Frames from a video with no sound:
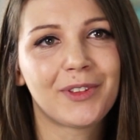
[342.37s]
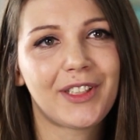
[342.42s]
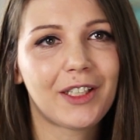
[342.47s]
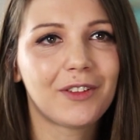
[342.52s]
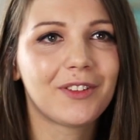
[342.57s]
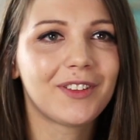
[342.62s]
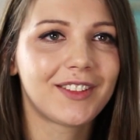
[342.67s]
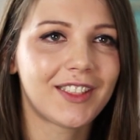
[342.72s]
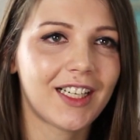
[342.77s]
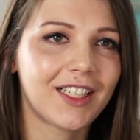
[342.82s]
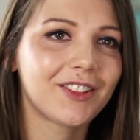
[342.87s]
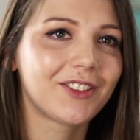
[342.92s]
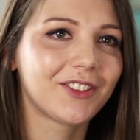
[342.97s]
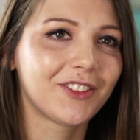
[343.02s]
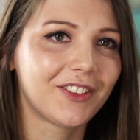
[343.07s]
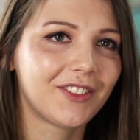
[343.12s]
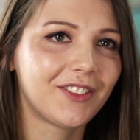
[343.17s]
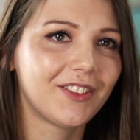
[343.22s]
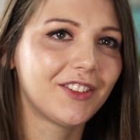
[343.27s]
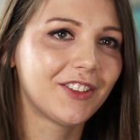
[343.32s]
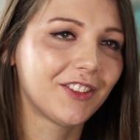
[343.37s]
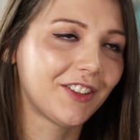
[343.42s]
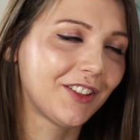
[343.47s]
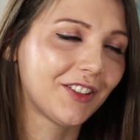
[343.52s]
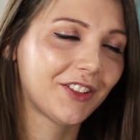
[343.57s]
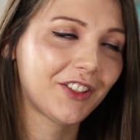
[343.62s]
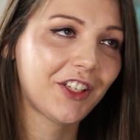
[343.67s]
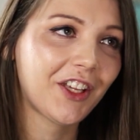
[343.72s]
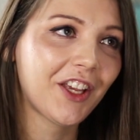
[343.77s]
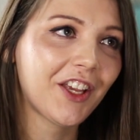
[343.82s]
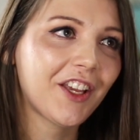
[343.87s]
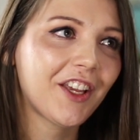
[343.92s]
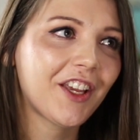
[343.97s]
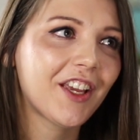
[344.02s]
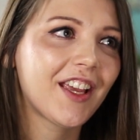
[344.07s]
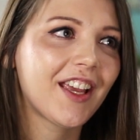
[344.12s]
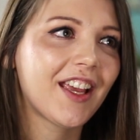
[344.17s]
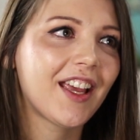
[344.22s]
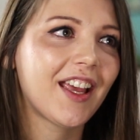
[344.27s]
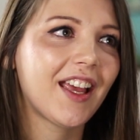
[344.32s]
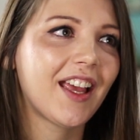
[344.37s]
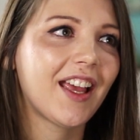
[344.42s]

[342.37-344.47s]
or they will start talking to you.